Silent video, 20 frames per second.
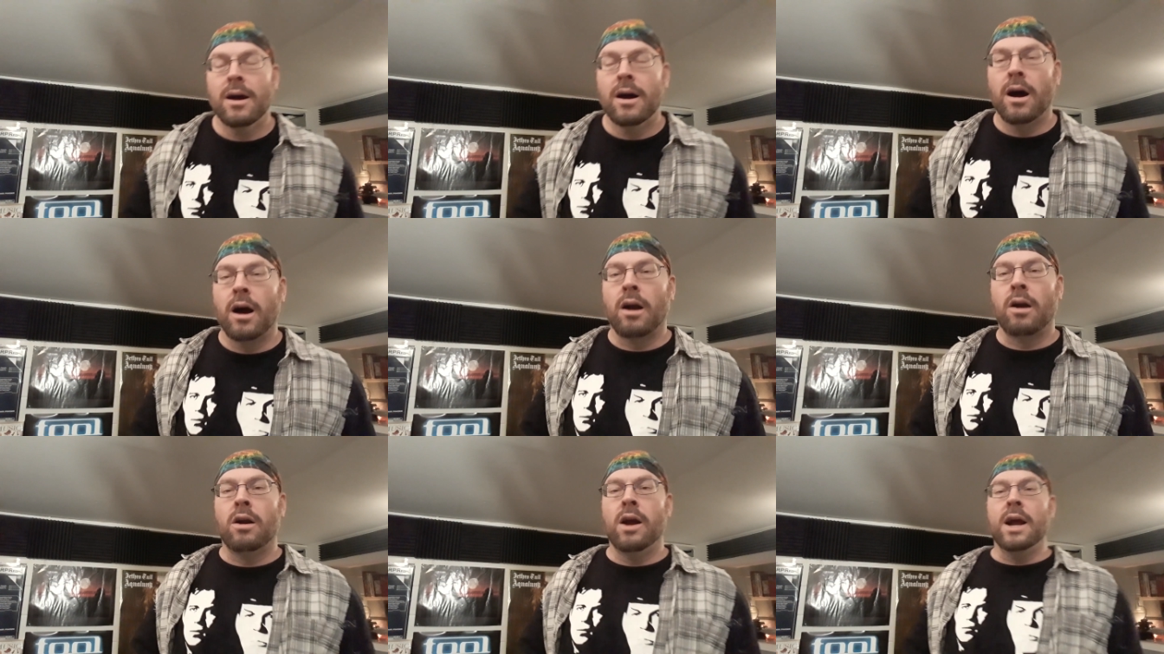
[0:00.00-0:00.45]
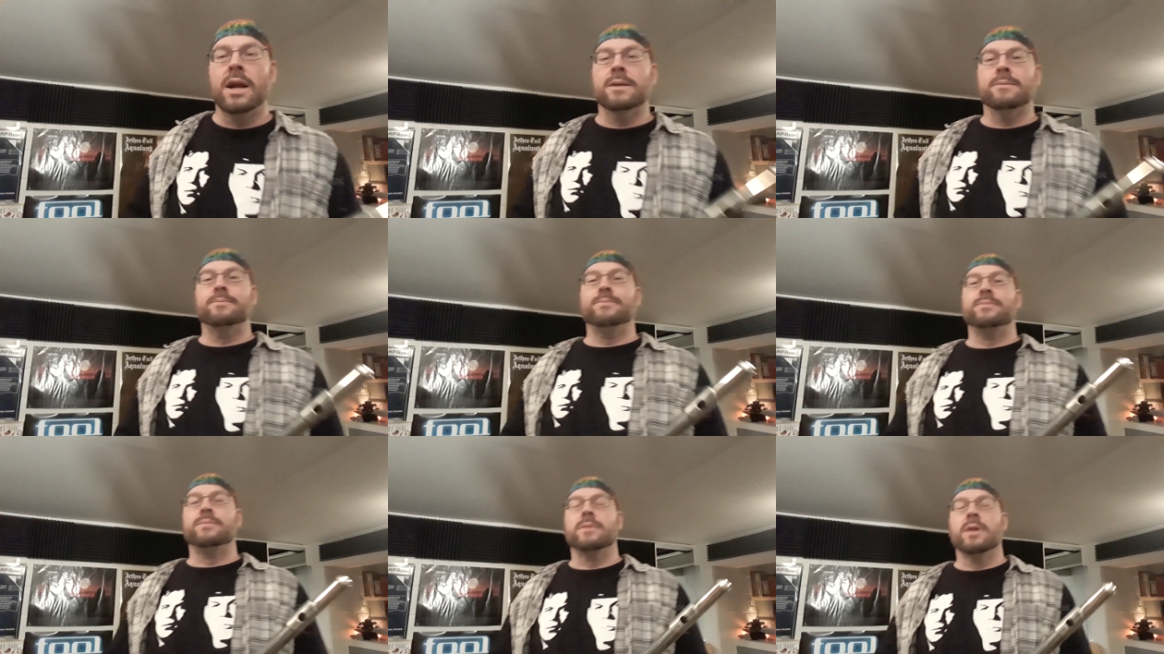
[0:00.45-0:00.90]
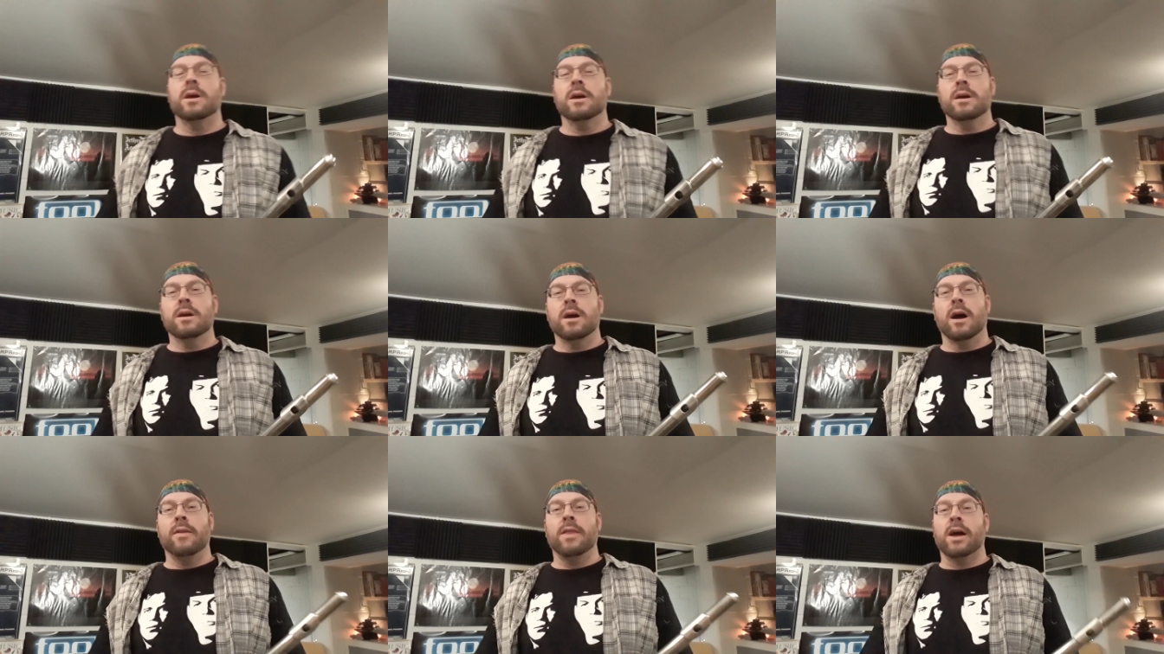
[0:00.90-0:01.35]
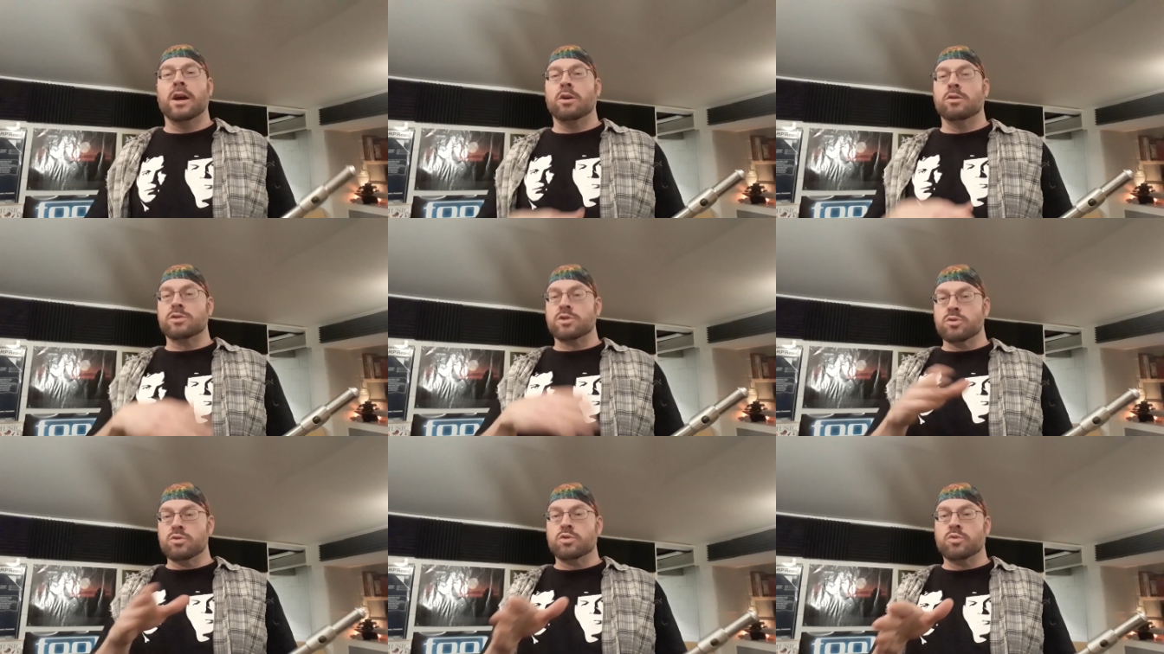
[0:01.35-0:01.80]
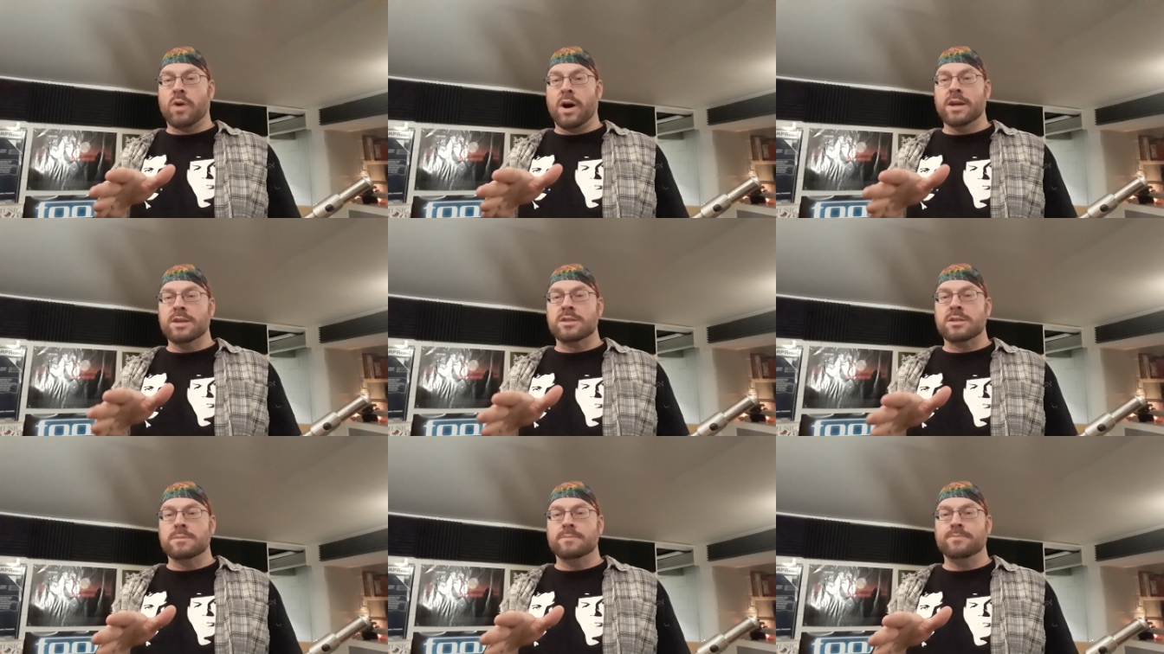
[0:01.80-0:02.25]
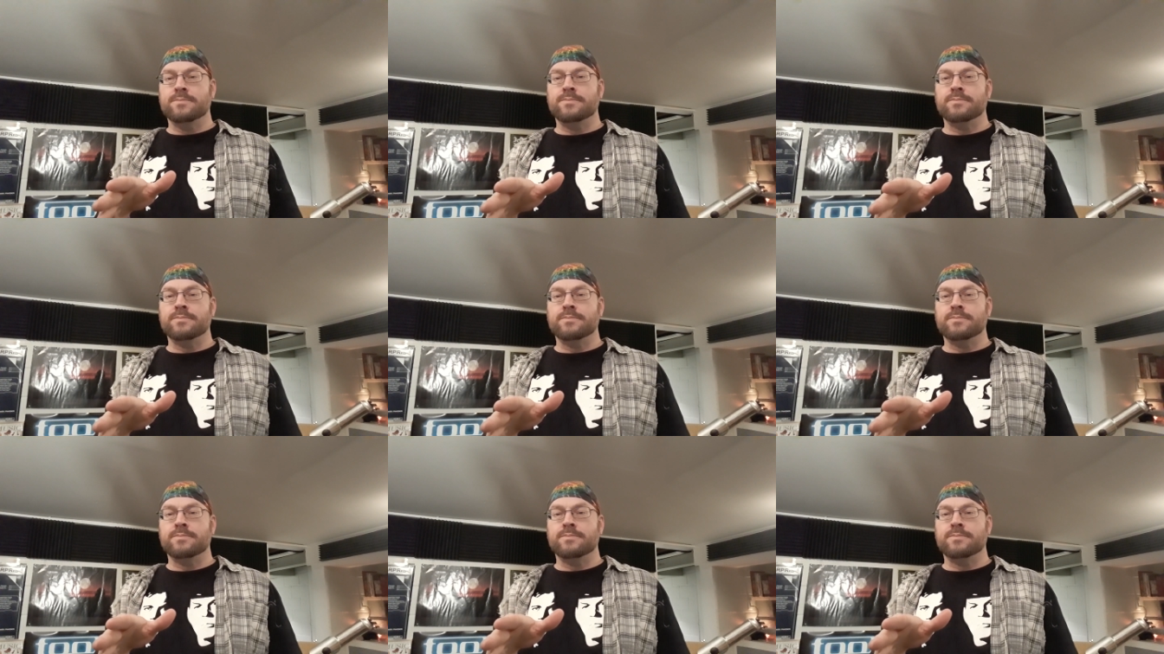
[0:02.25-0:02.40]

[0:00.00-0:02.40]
All right, and that goes through twice.